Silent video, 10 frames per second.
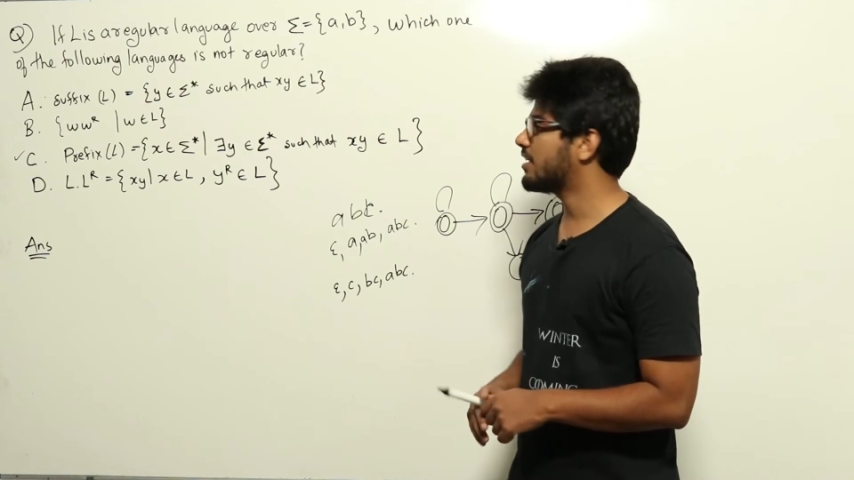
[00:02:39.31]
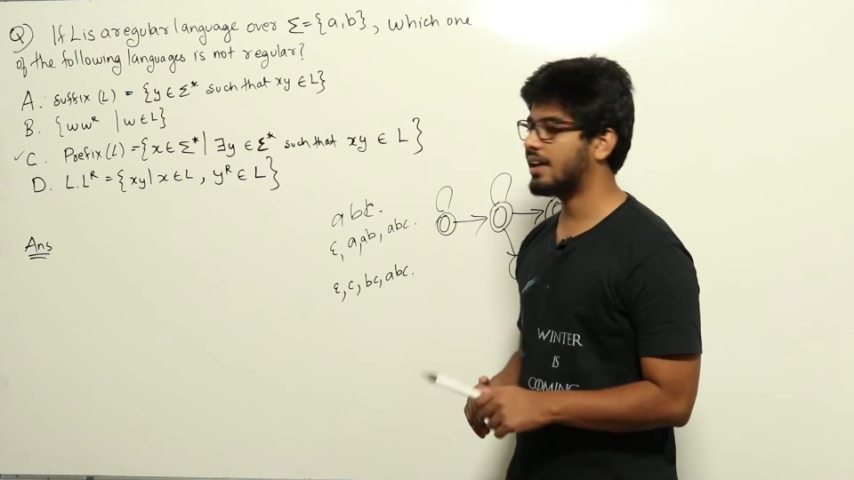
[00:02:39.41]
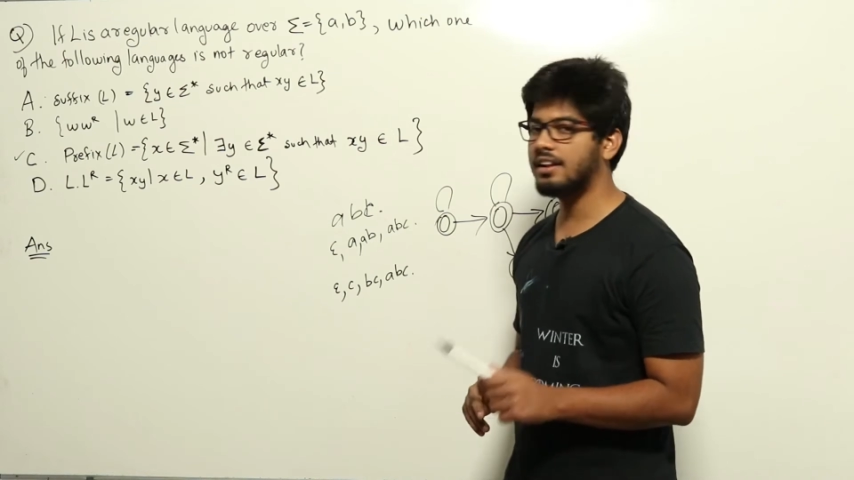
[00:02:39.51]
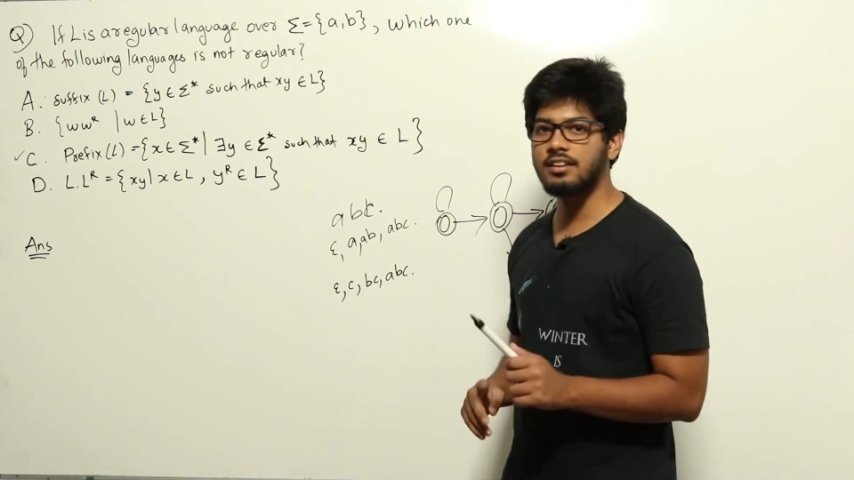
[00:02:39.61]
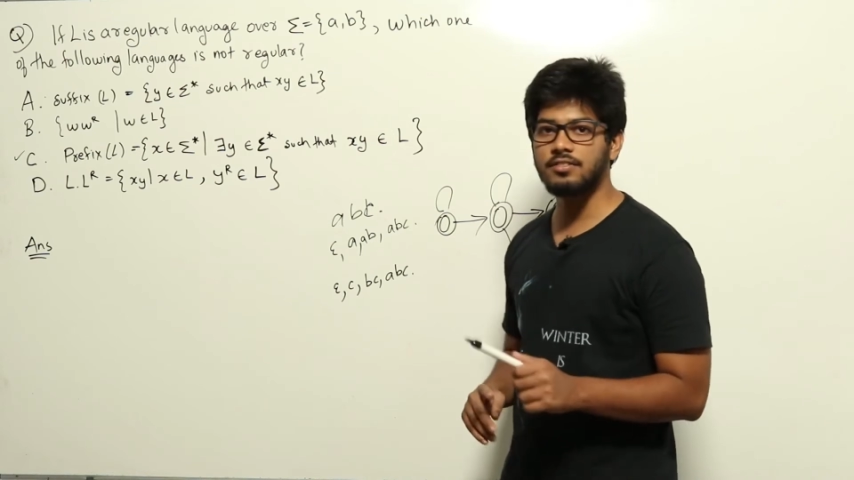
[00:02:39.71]

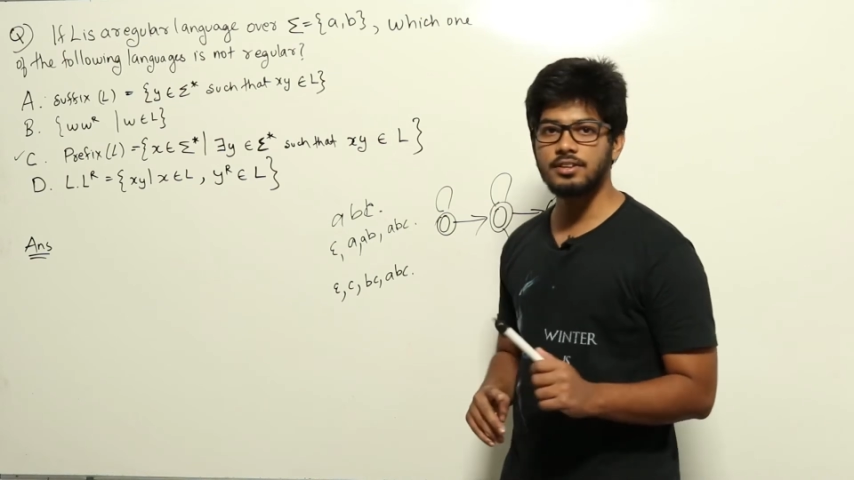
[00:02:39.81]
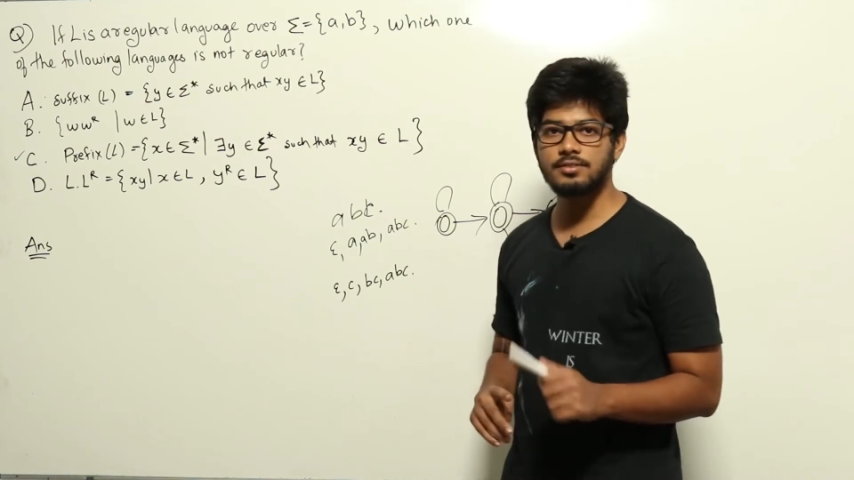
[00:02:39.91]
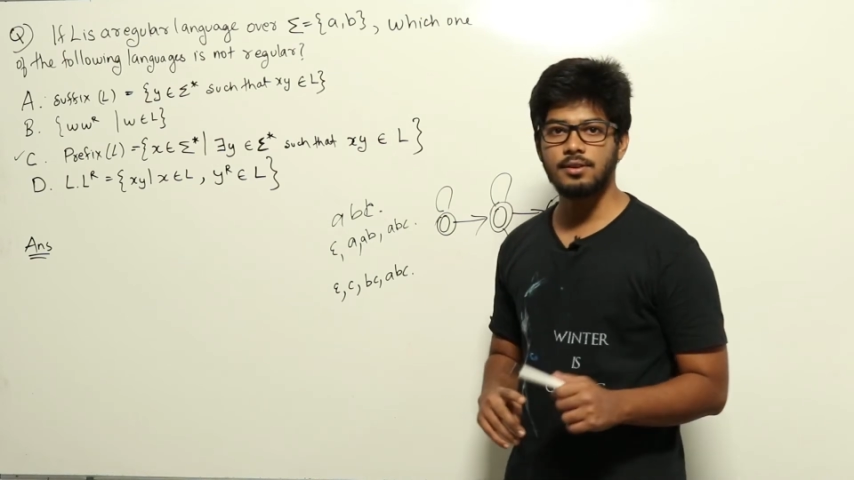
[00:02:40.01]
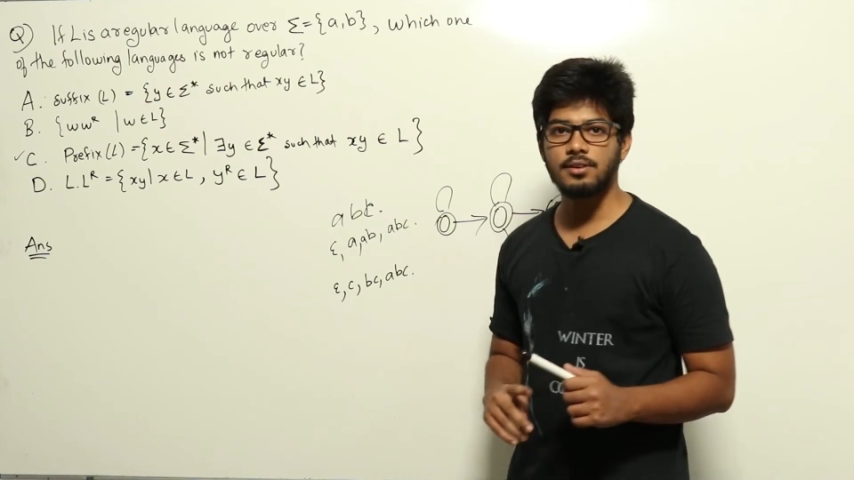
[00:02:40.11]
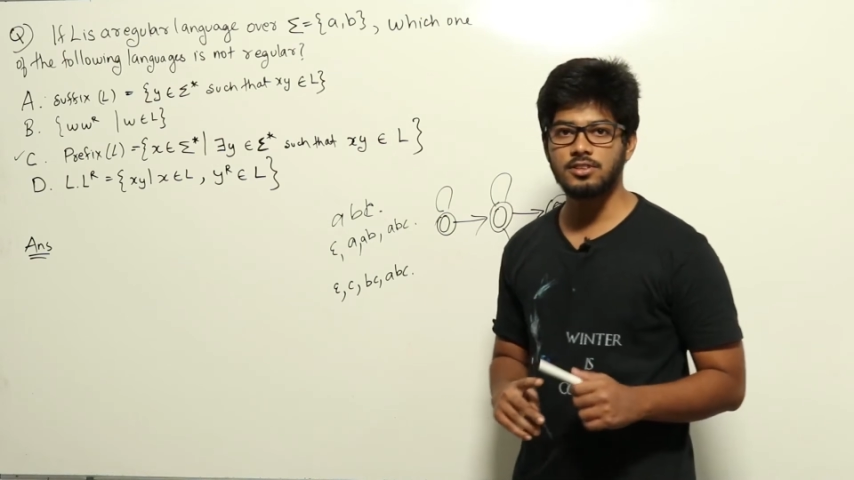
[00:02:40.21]
L reverse
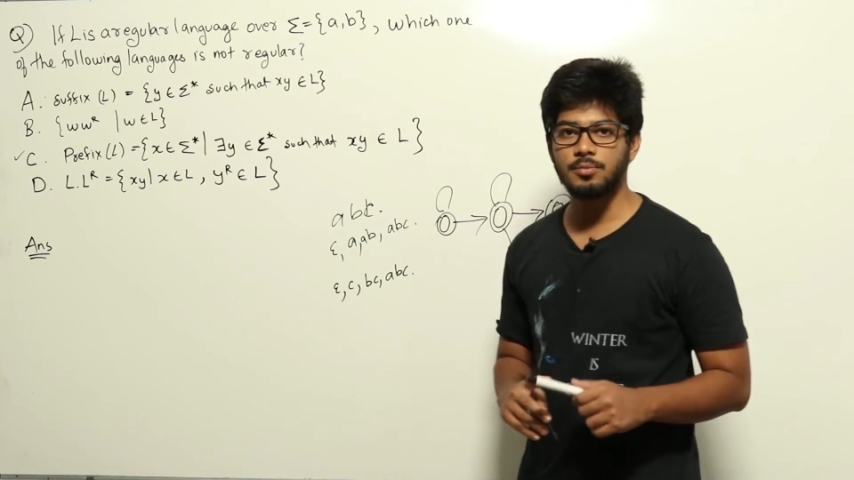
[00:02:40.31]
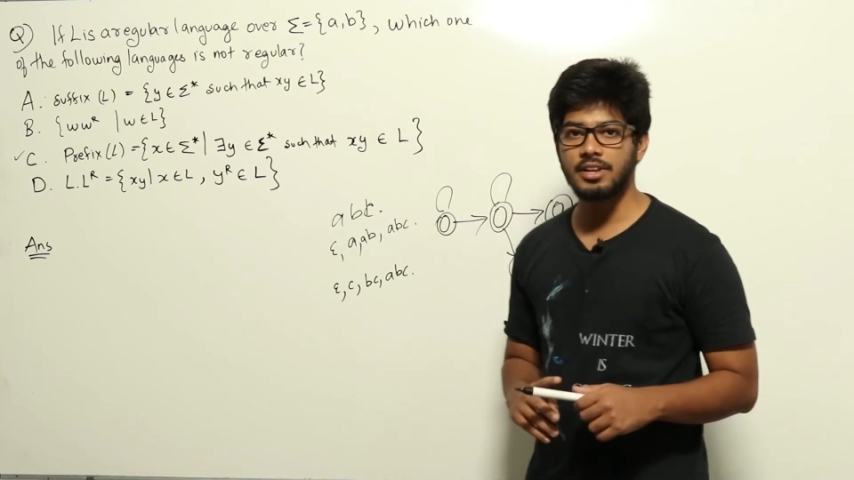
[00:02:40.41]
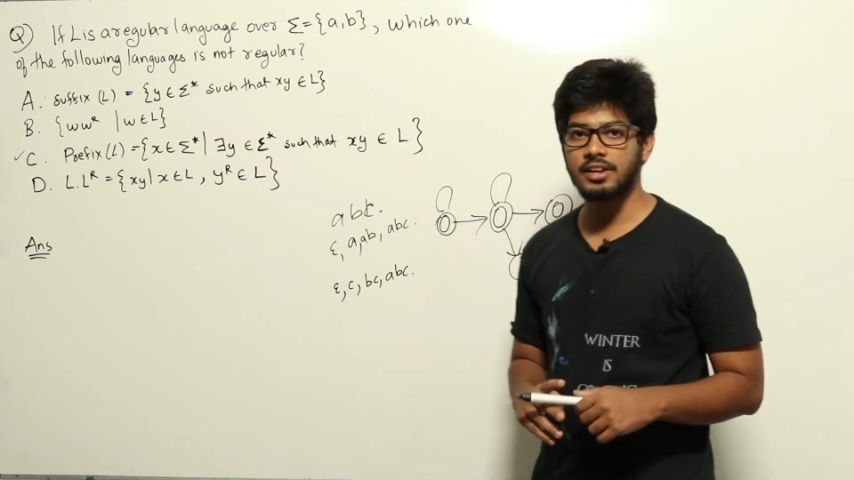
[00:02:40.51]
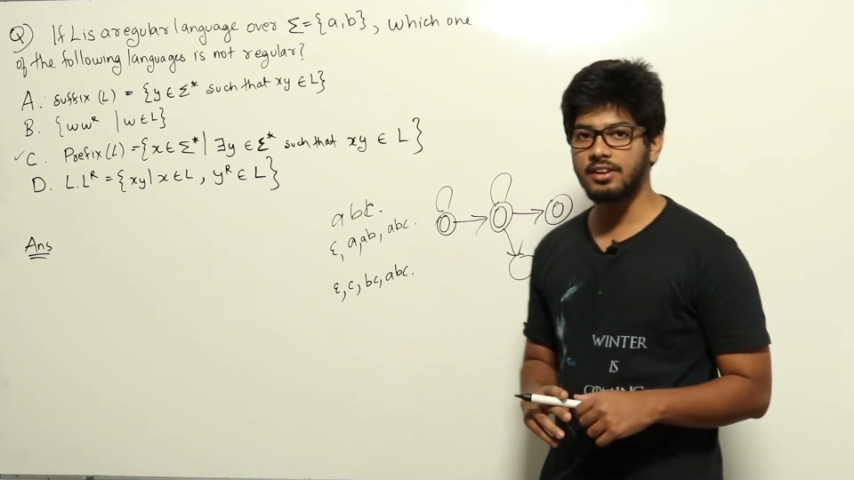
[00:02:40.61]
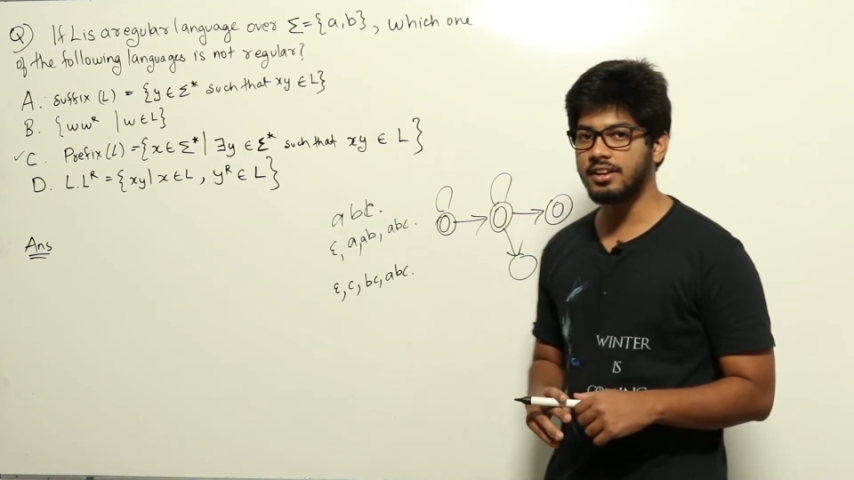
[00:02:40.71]
will also be
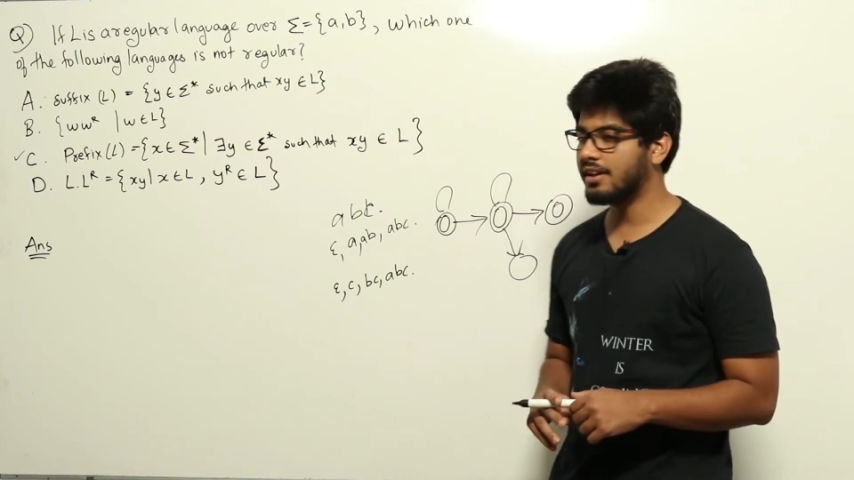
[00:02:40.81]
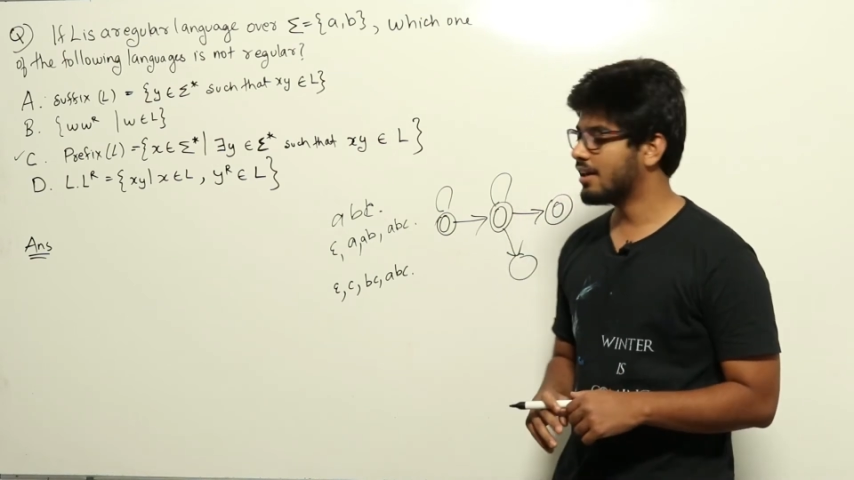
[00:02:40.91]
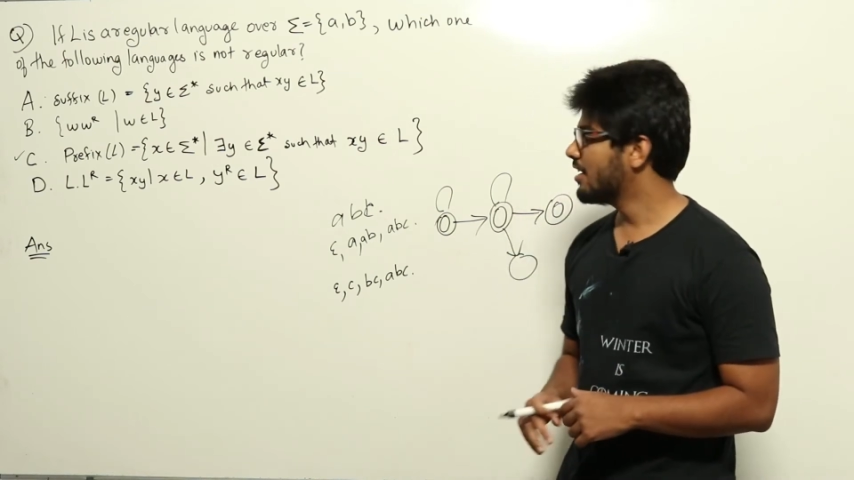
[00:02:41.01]
regular,